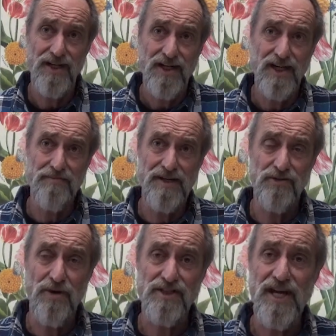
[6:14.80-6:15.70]
Anybody who's
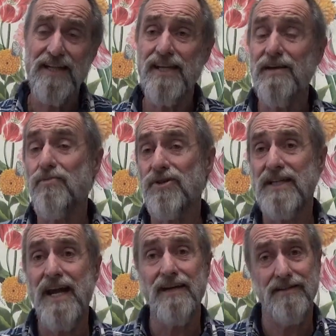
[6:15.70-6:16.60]
watched Anthony
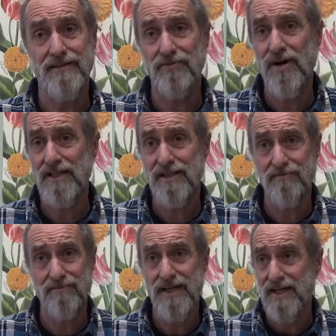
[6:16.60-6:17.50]
Bourdain, watched him